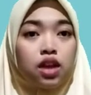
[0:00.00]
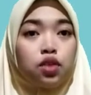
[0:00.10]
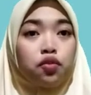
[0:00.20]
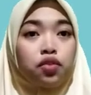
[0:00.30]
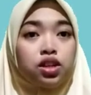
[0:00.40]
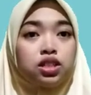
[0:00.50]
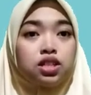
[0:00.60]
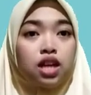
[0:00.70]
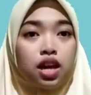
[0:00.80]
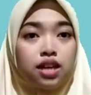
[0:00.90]
The first
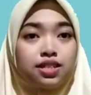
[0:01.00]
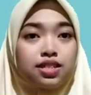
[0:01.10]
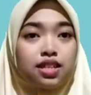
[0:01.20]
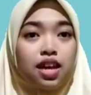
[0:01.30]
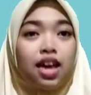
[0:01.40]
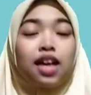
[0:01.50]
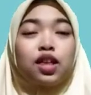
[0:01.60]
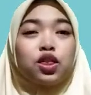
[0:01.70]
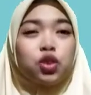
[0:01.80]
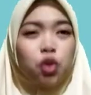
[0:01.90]
is,
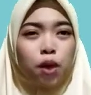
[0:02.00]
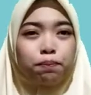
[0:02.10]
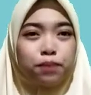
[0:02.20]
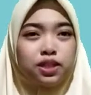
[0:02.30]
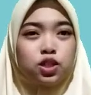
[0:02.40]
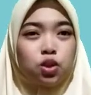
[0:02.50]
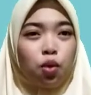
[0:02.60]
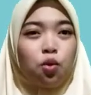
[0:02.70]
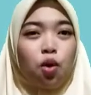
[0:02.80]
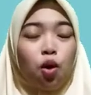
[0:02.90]
don't be so
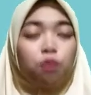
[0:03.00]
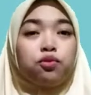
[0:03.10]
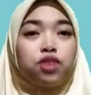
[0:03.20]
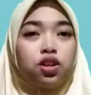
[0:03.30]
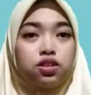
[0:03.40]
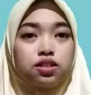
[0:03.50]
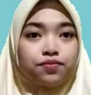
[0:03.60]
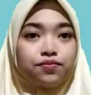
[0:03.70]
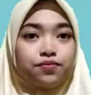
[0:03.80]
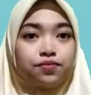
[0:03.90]

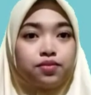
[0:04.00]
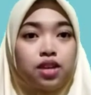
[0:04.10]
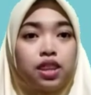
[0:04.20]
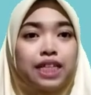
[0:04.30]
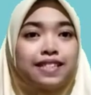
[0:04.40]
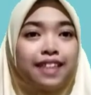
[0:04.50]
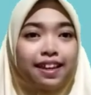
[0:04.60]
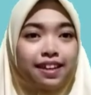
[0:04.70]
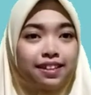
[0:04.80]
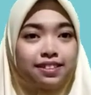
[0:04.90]
obvious. The
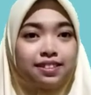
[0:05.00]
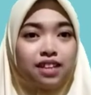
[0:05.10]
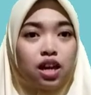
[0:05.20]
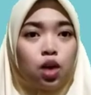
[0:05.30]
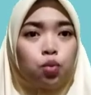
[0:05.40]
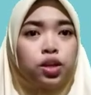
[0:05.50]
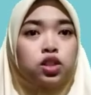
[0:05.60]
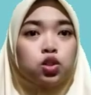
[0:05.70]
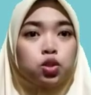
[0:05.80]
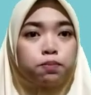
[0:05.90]
second,
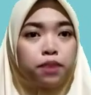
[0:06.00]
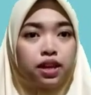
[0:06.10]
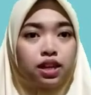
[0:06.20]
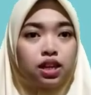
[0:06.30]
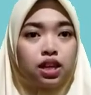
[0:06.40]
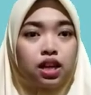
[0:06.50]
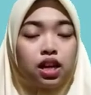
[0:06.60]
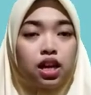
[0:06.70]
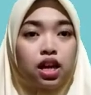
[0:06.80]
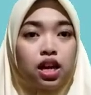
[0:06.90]
when you speak,
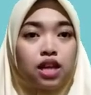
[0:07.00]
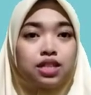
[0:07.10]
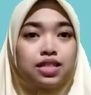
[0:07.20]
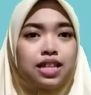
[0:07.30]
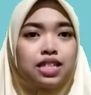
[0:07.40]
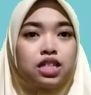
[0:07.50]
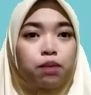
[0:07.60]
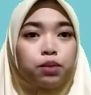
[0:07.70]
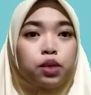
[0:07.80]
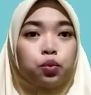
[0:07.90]
say
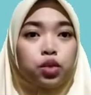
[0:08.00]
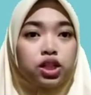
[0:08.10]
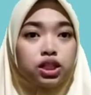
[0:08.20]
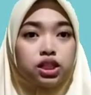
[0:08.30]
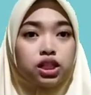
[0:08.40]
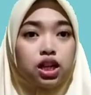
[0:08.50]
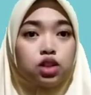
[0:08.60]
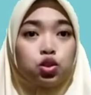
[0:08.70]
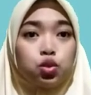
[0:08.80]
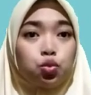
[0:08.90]
something worth
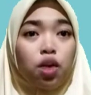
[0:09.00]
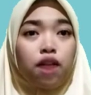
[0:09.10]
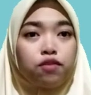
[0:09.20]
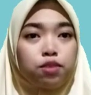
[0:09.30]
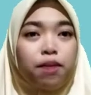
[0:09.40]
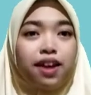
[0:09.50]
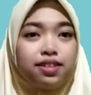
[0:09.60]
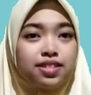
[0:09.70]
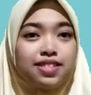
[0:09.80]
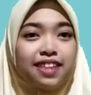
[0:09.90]
to
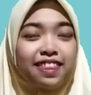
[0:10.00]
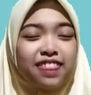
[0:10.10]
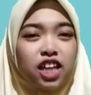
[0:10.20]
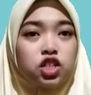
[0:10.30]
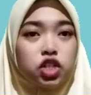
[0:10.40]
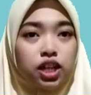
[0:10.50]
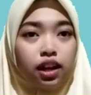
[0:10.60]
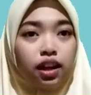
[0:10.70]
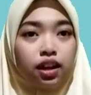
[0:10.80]
everybody's attention.